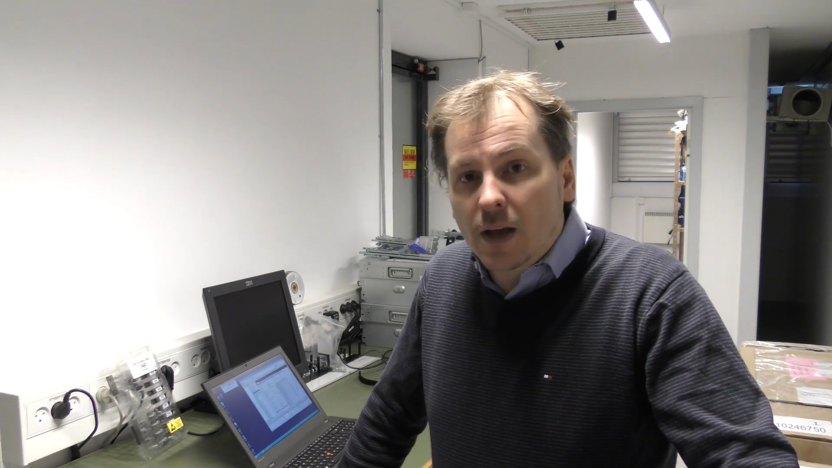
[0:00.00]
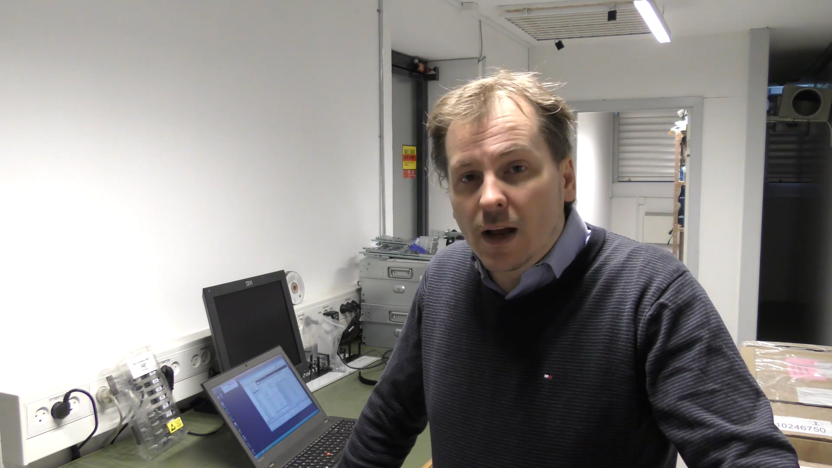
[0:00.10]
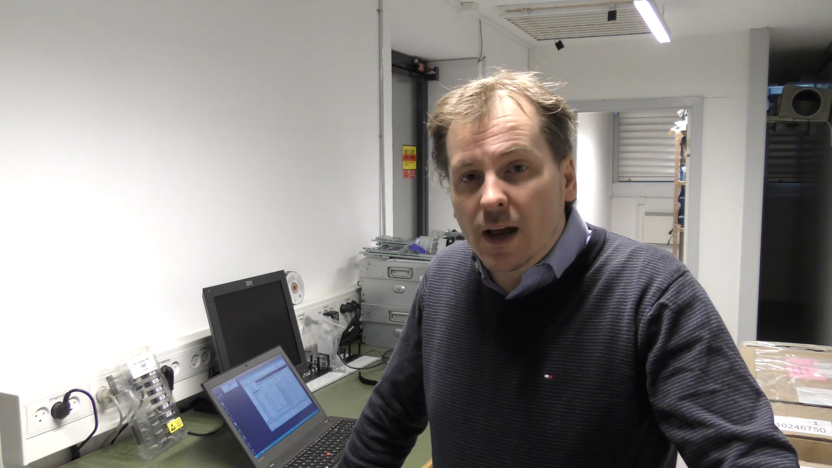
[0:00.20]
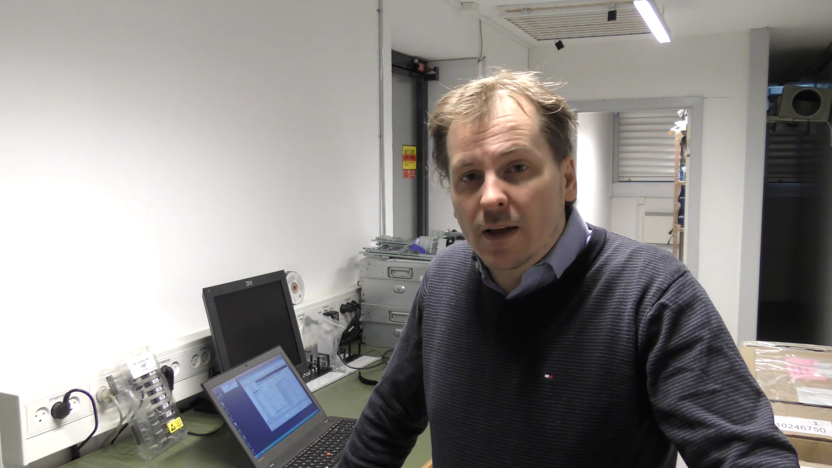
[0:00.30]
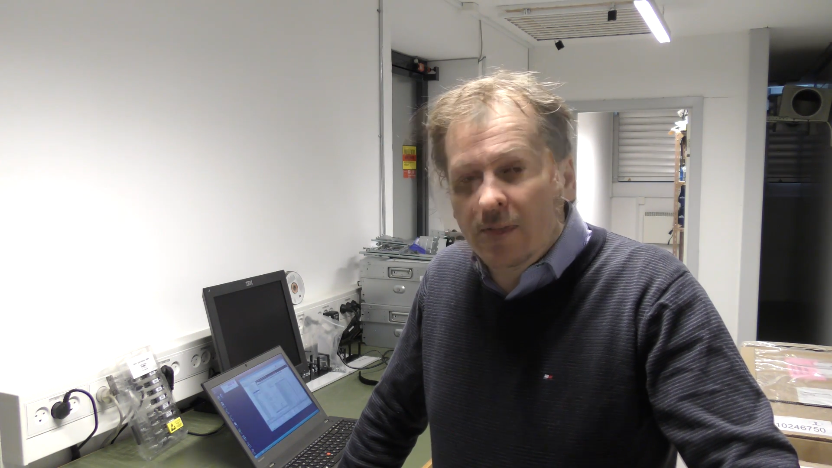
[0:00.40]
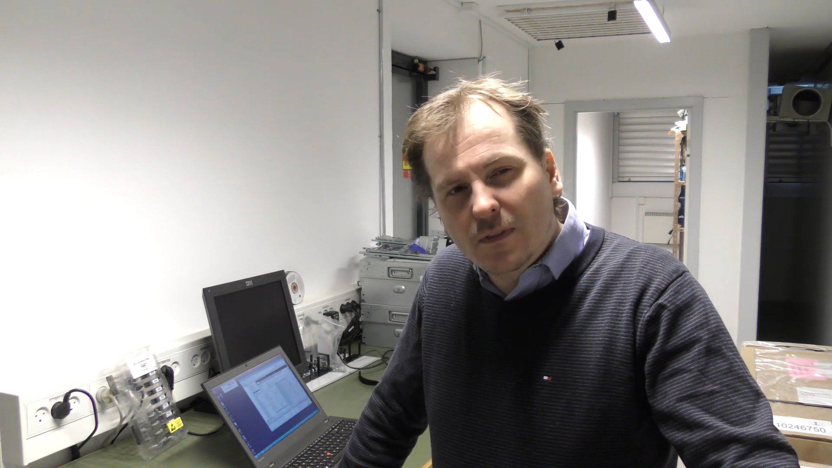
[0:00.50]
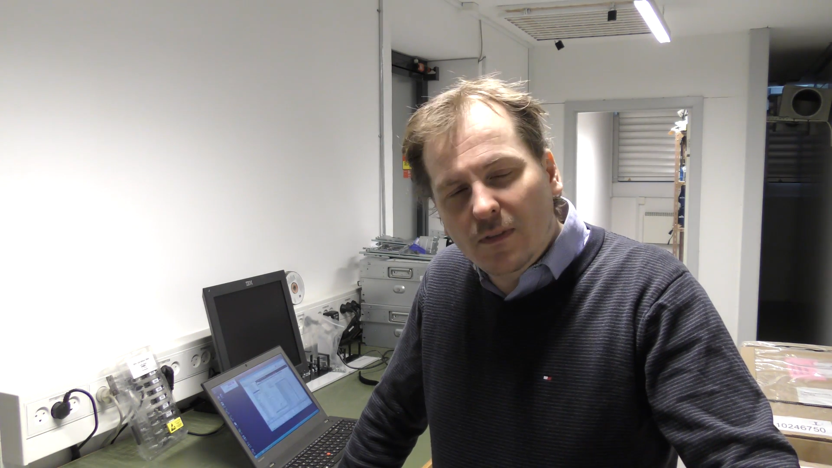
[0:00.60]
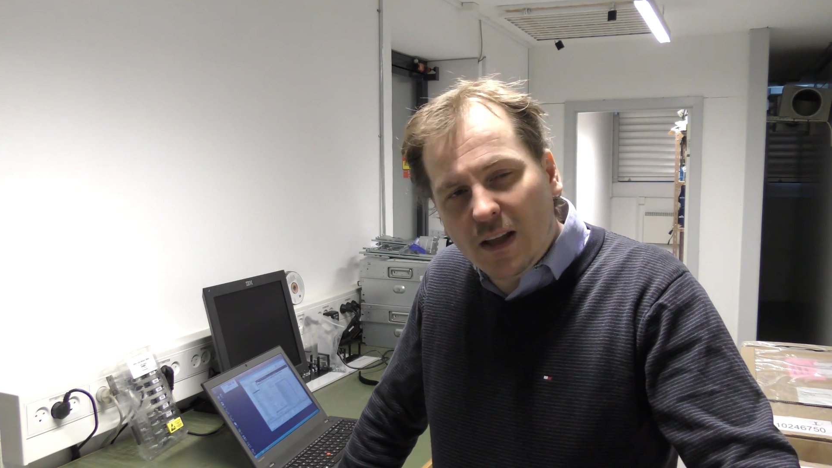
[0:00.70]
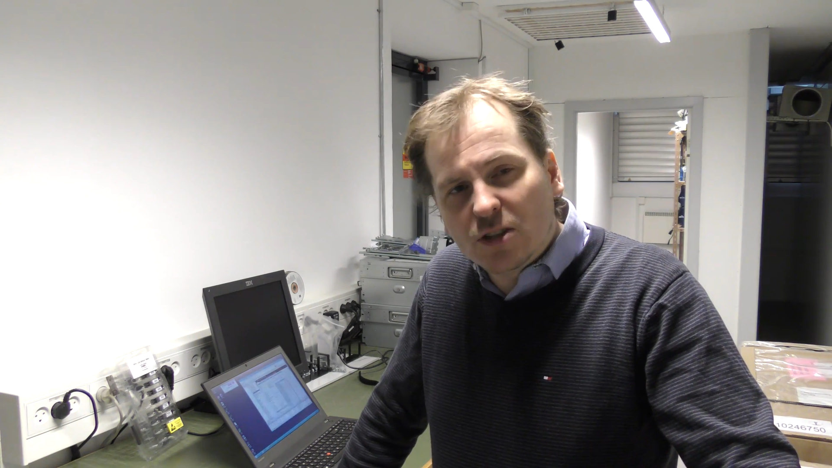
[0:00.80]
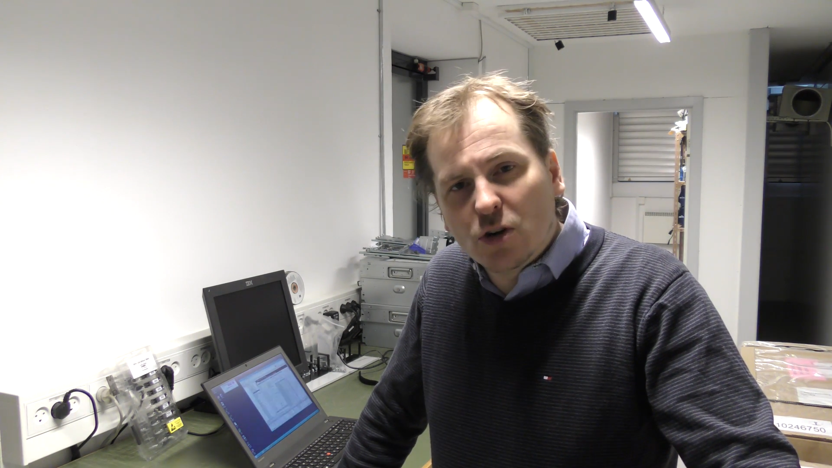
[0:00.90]
and
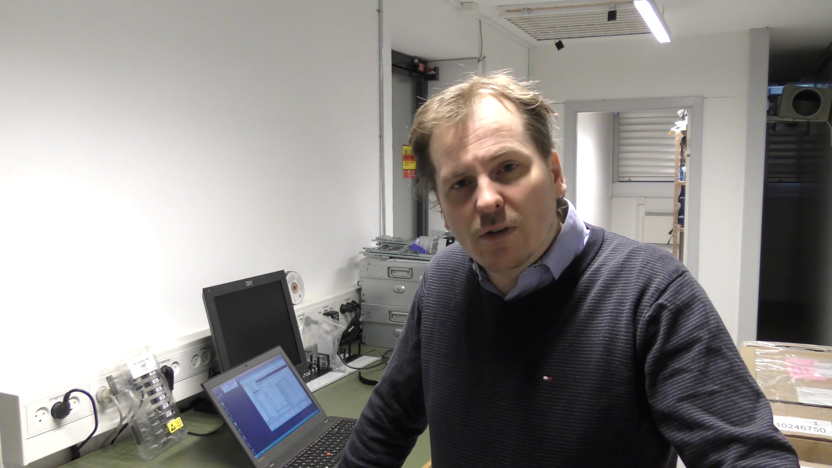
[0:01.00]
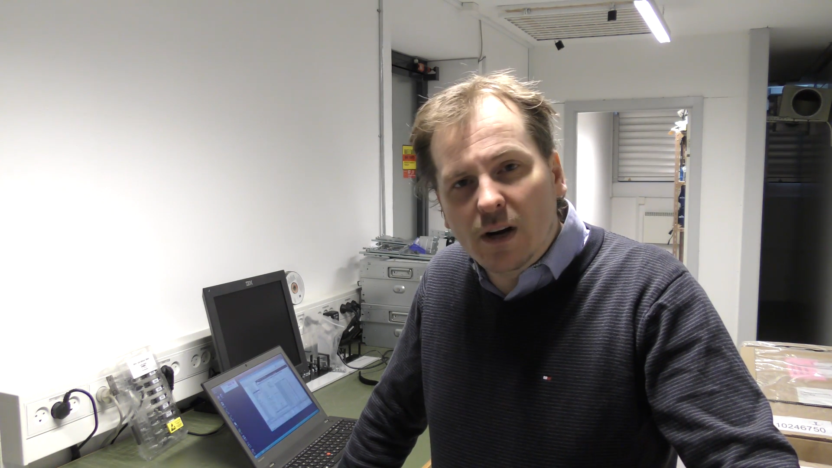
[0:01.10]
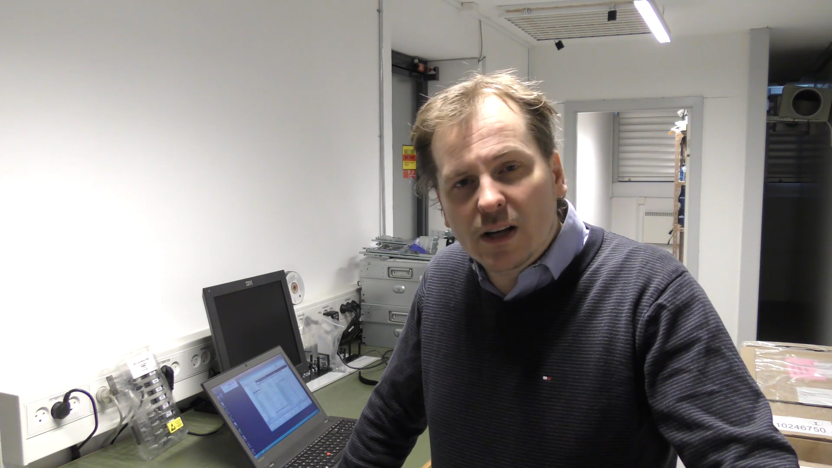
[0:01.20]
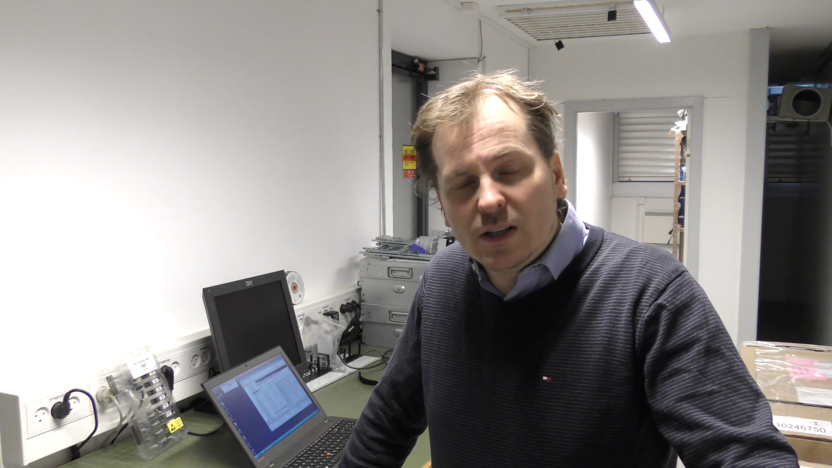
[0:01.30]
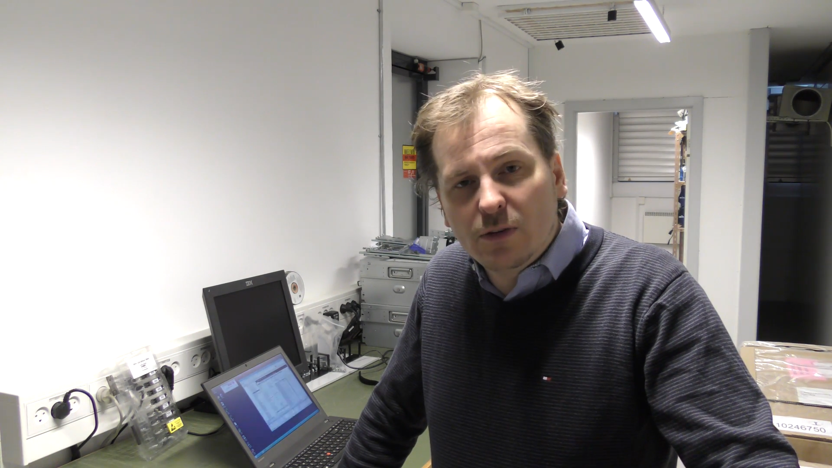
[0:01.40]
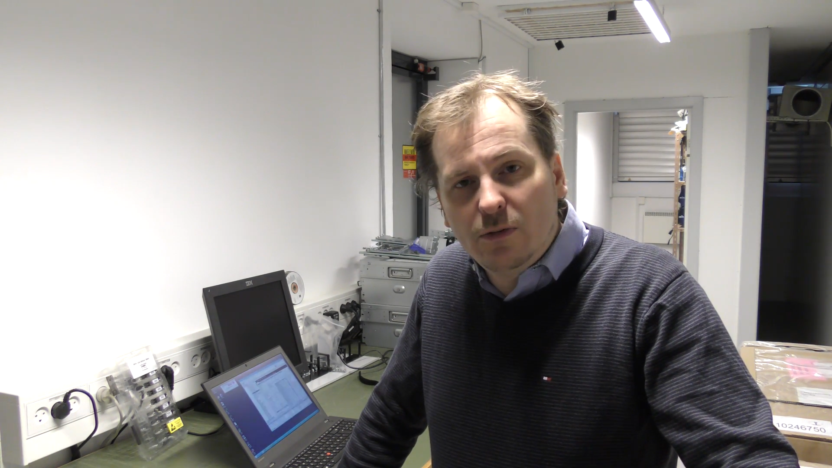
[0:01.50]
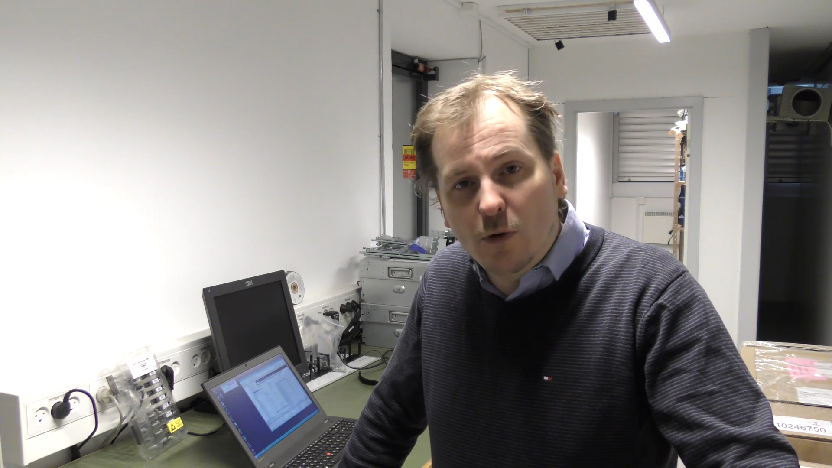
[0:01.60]
that server has